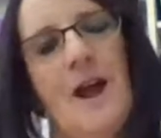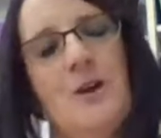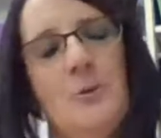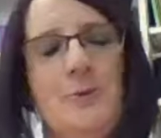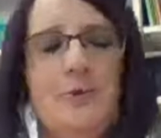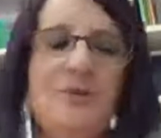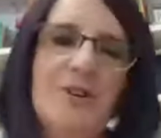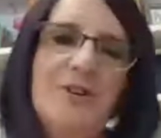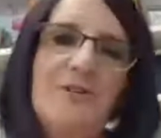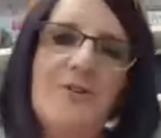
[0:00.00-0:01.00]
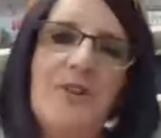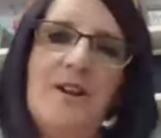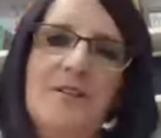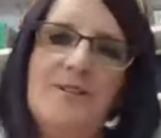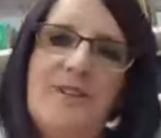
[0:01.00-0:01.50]
I hope you enjoyed it,
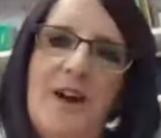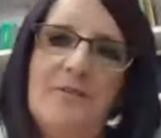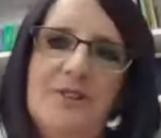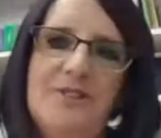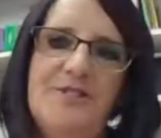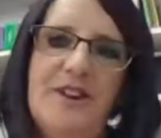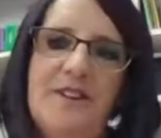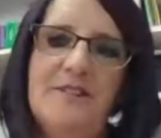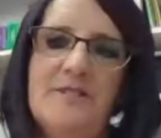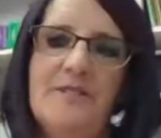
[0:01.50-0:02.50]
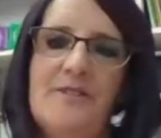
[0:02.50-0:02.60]
friends. Have a good day.